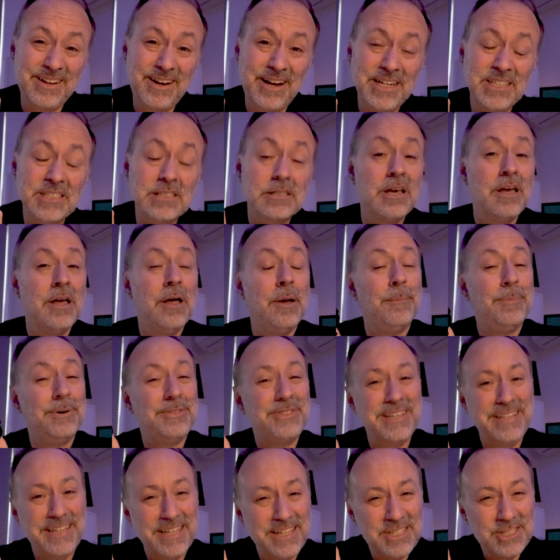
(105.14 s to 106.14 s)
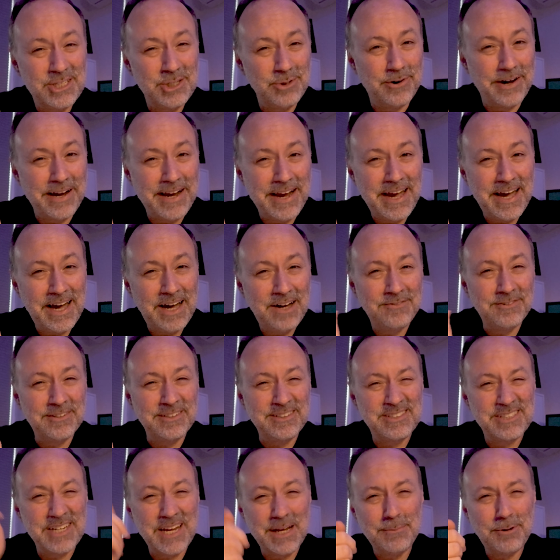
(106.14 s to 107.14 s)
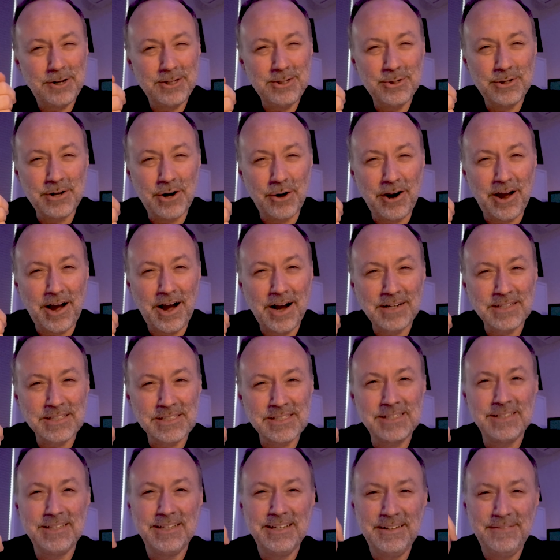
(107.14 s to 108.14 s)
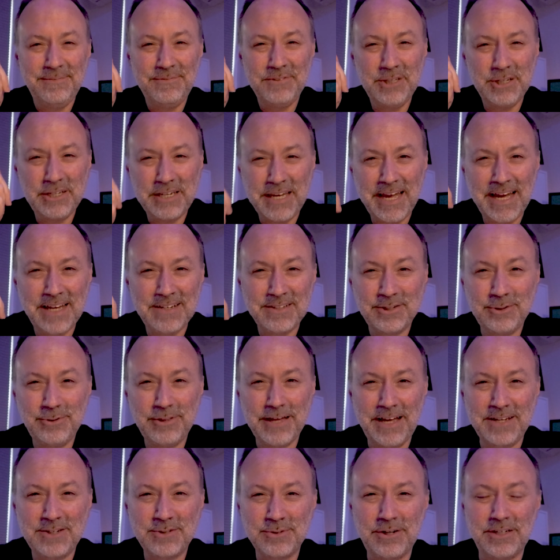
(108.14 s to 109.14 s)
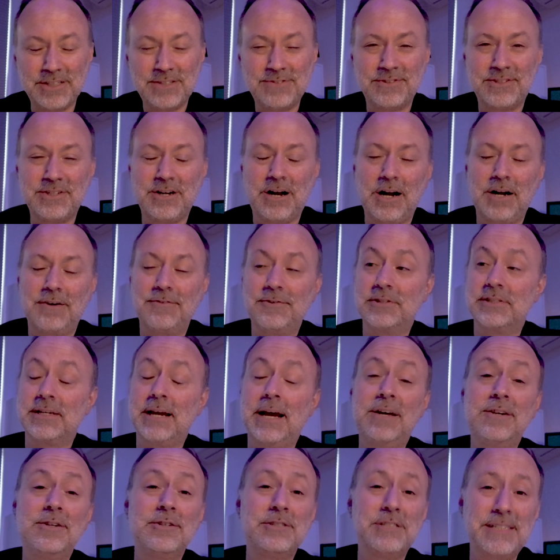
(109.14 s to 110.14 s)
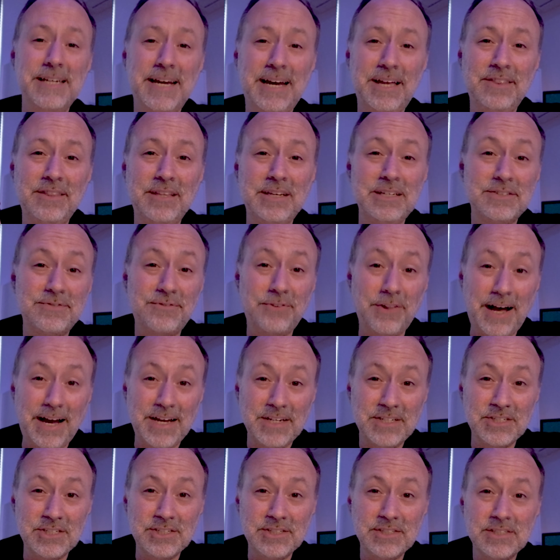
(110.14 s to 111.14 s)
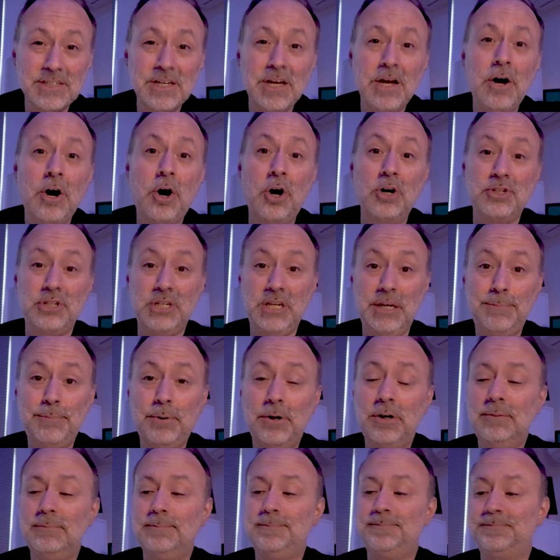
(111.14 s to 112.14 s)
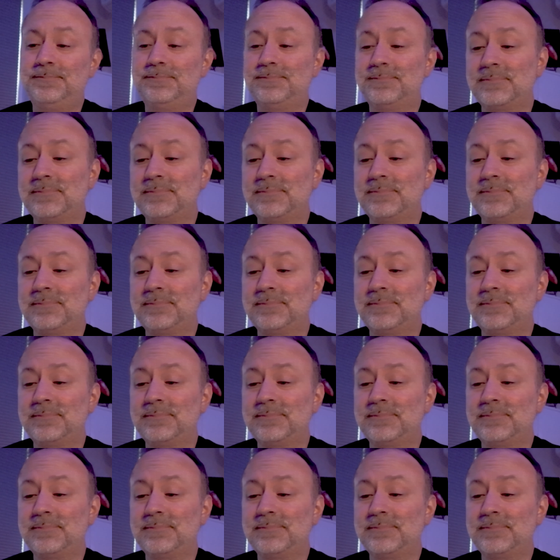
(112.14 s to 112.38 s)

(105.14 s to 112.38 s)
nice, but the issue I have, and shame on you Godox, you can't do that to us photographers. I understand these flashes are cheaper